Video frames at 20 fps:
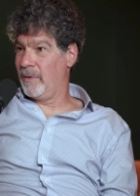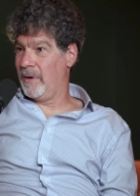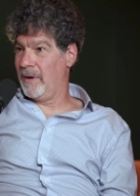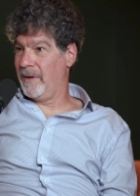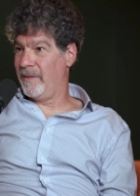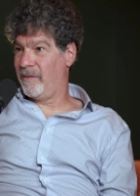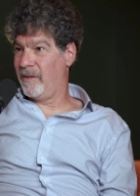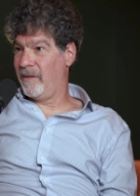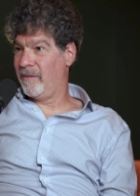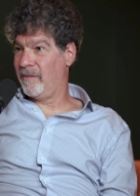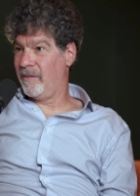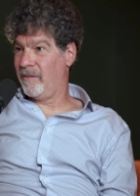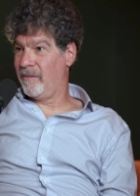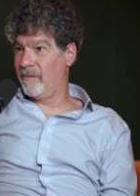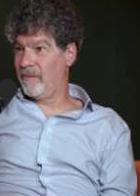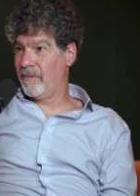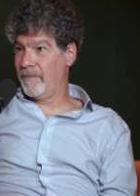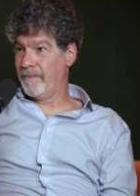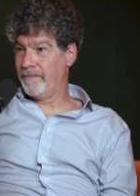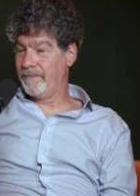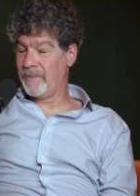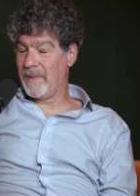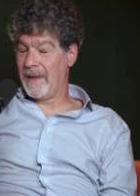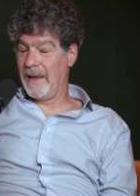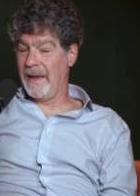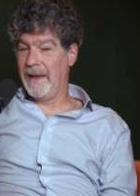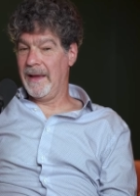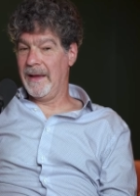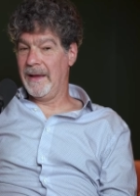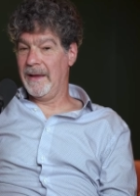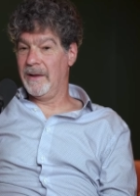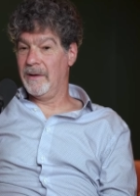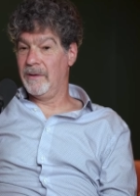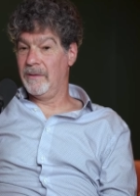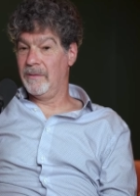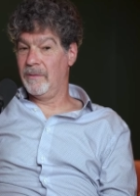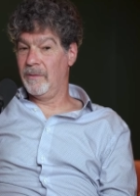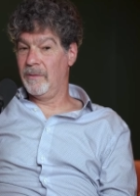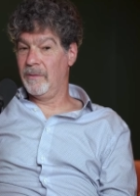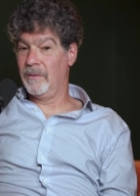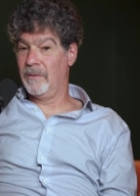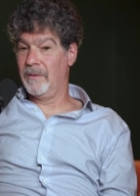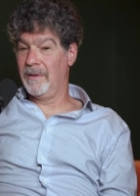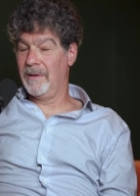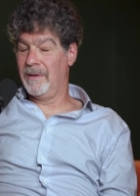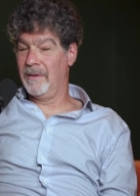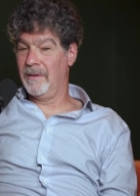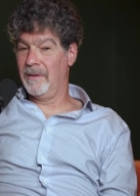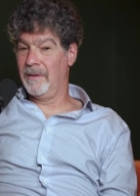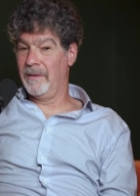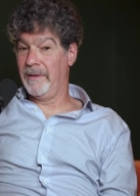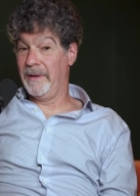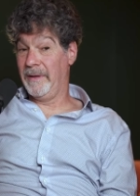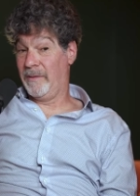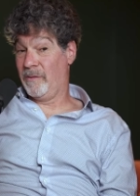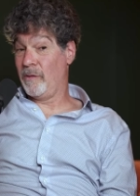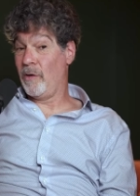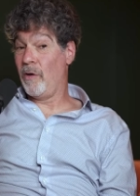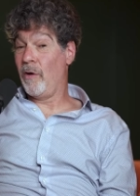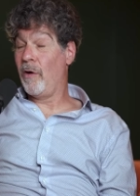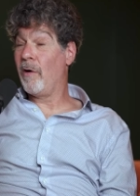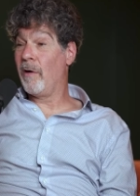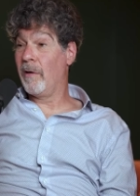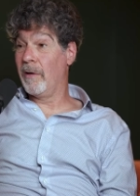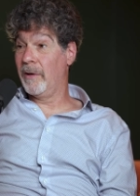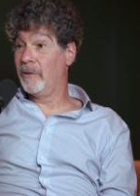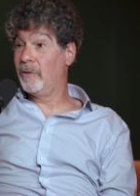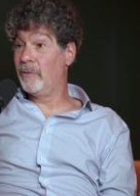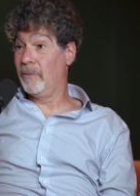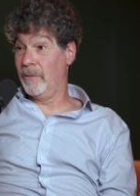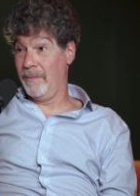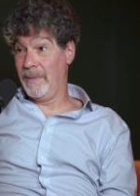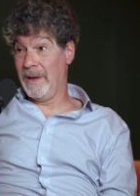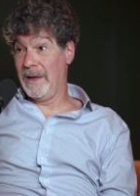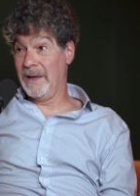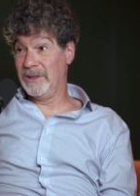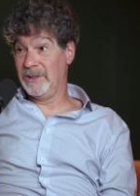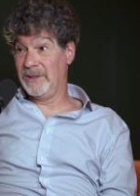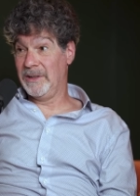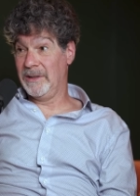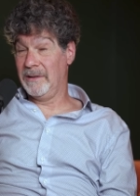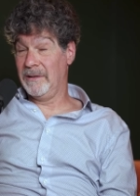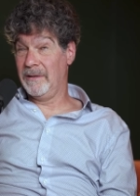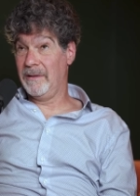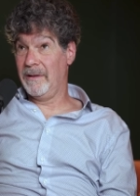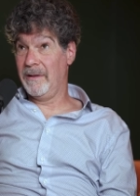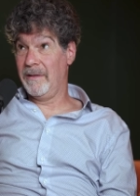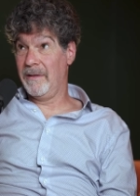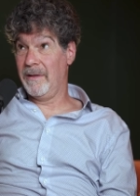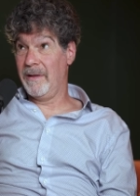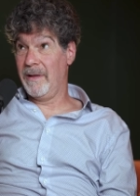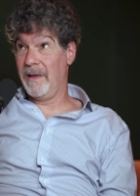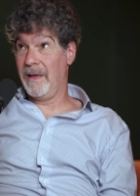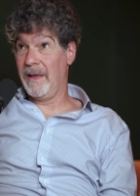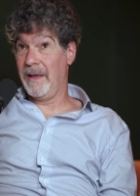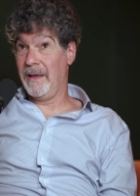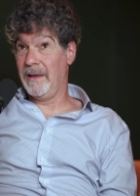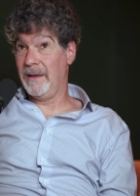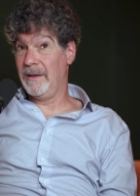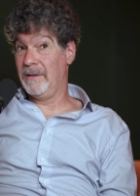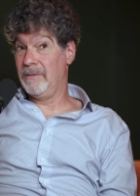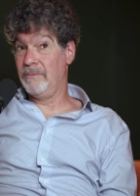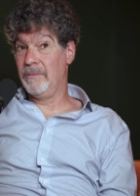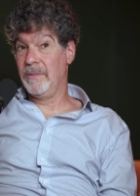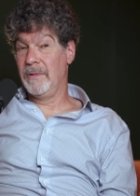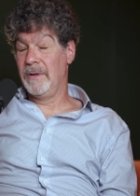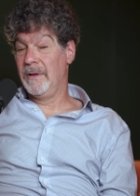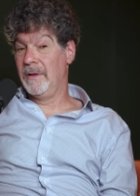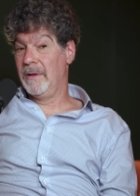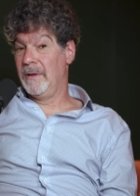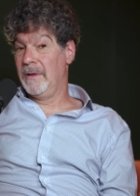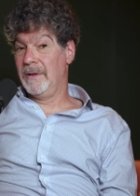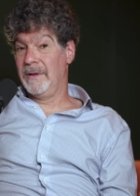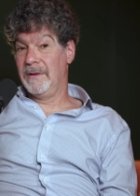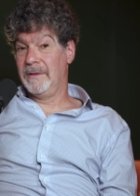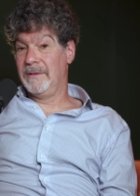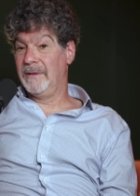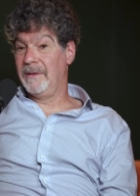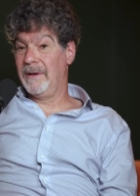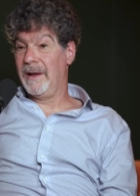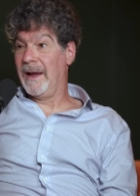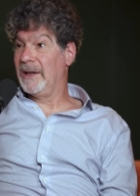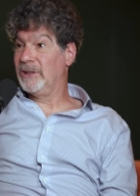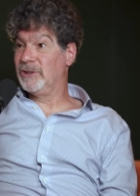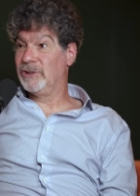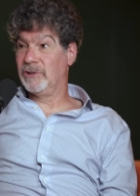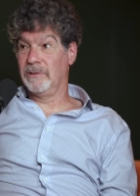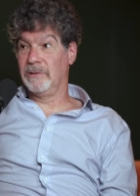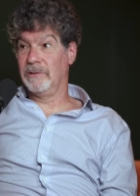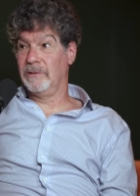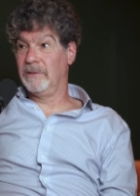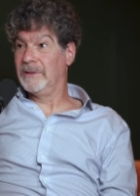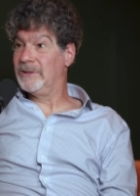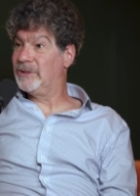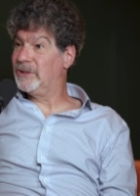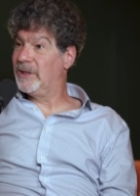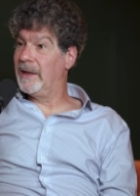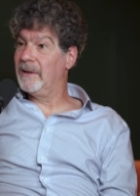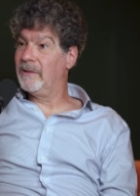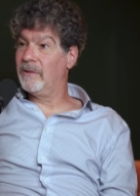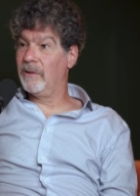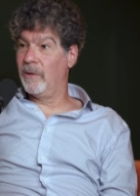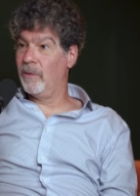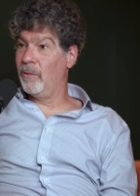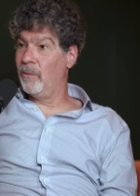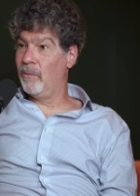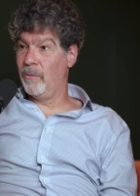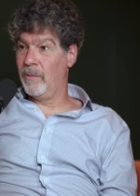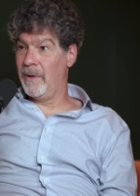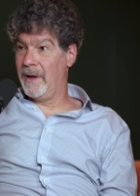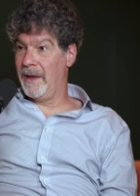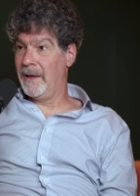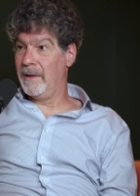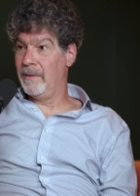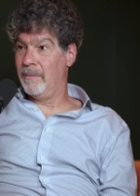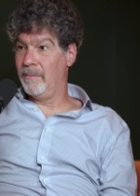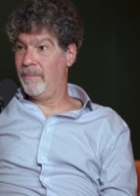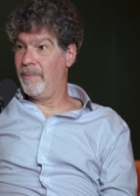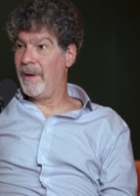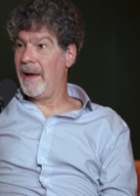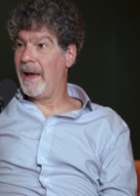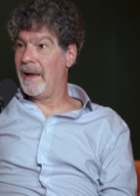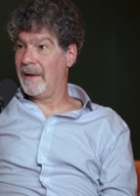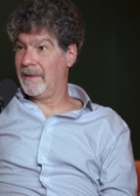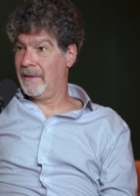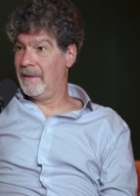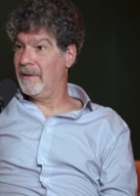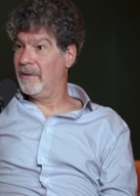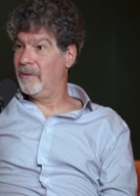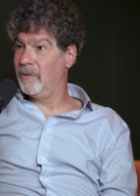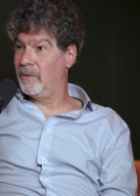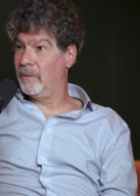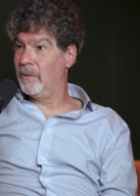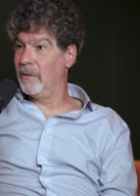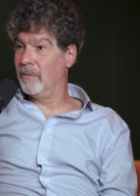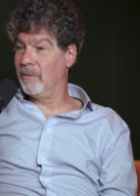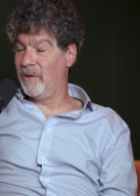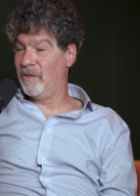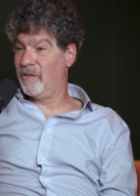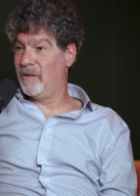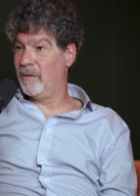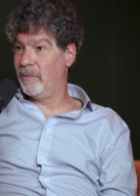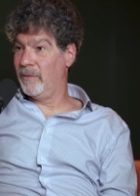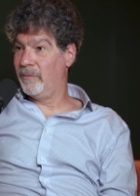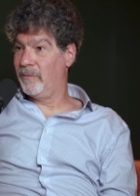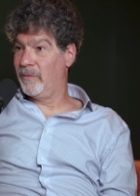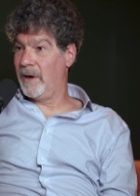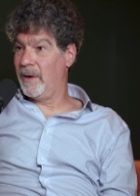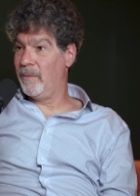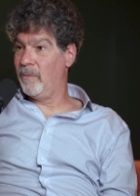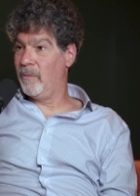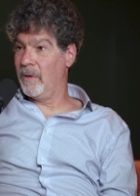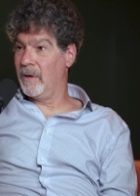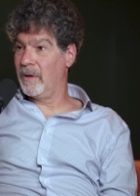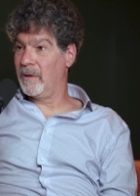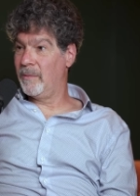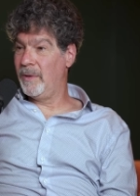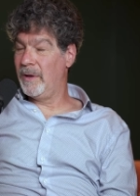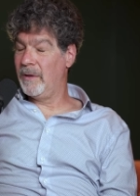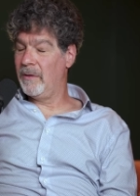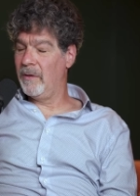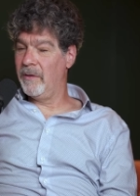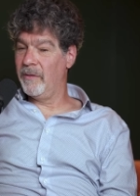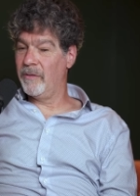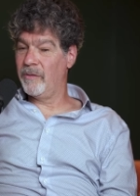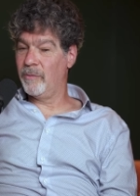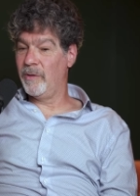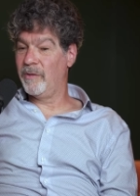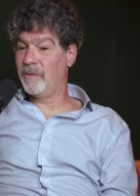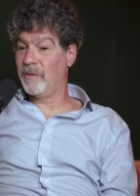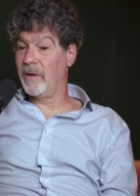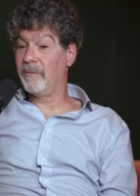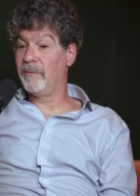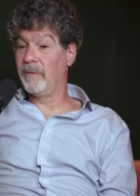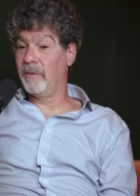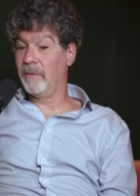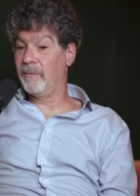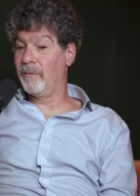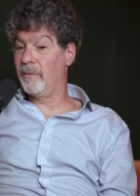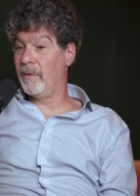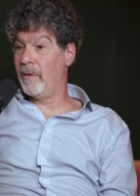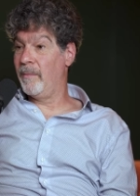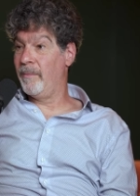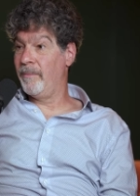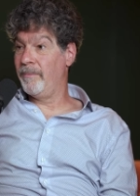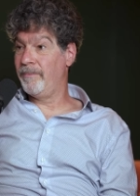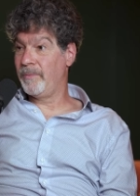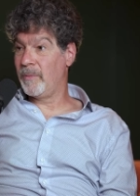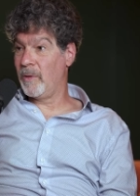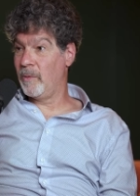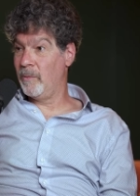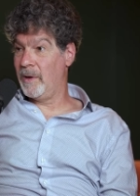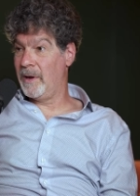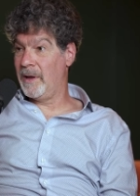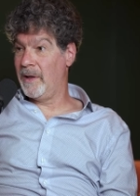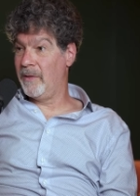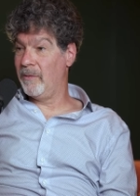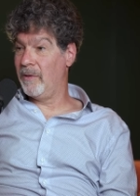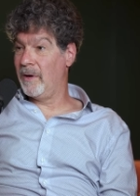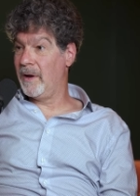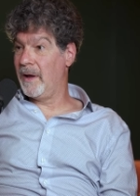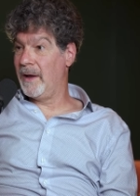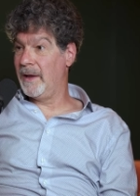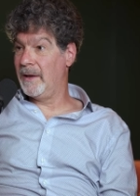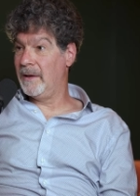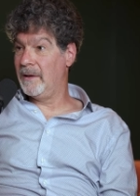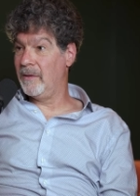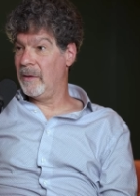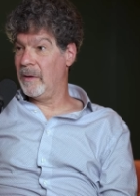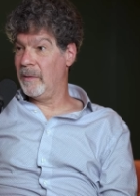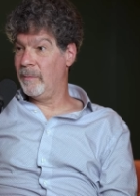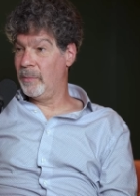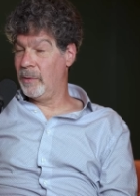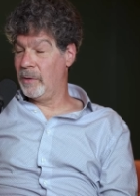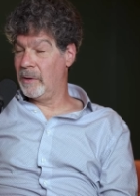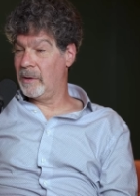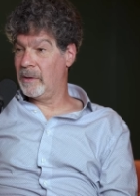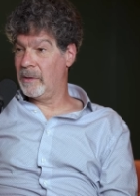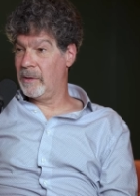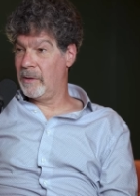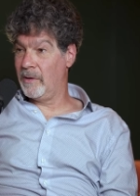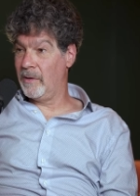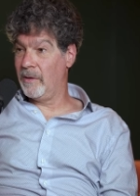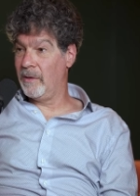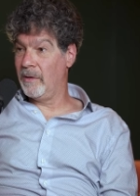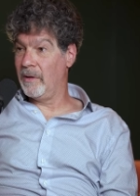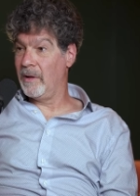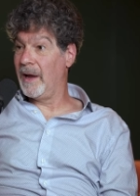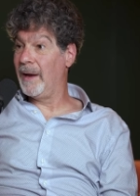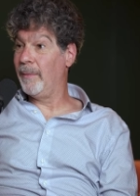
processes. And it's hard to imagine a natural, gentle way back into a reasonable framework, because we suffer from what Heather and I in our book call